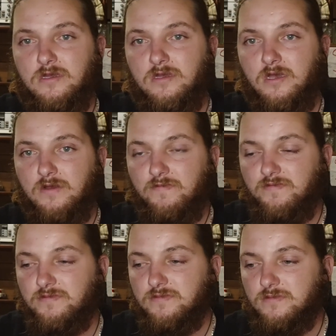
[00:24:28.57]

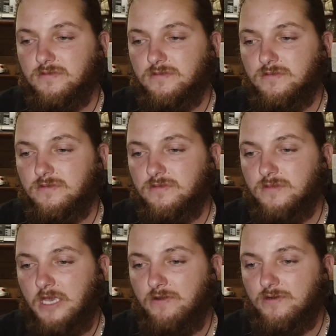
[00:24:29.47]

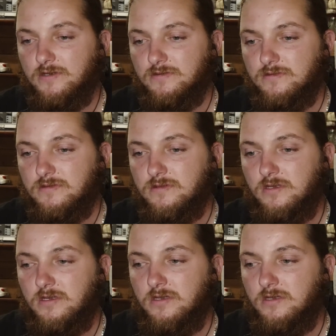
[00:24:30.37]
They were
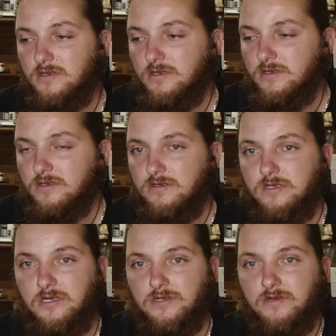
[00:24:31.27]

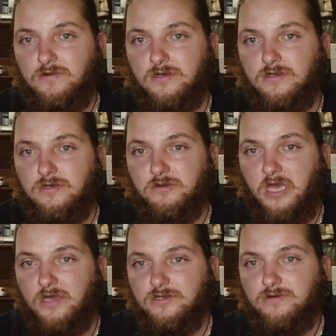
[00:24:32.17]
all
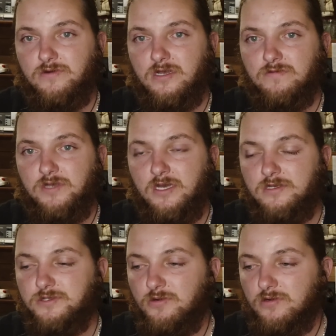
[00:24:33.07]
gathered around behind a
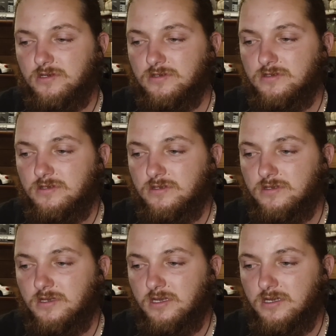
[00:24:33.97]
store,
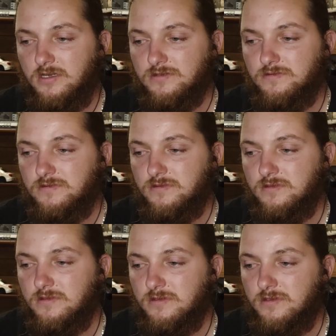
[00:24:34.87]
and
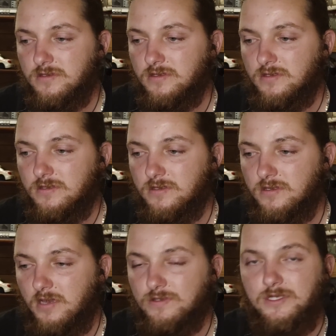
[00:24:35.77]

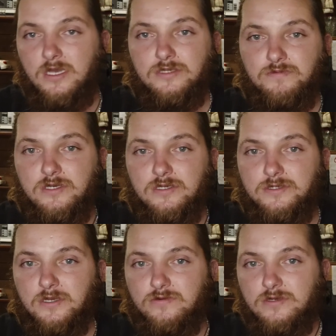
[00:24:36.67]
that was nice
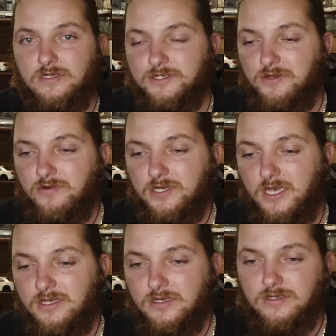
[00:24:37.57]
because at least they were
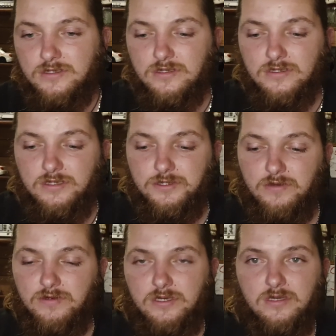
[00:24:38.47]
together. I was
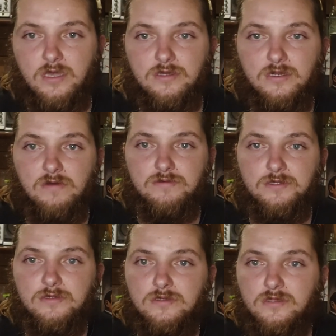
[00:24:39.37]

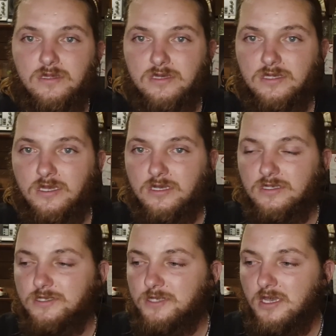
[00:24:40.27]
thinking, like, at
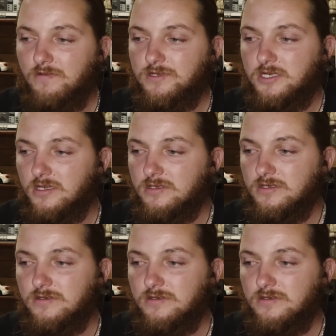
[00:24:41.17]
least they have each other.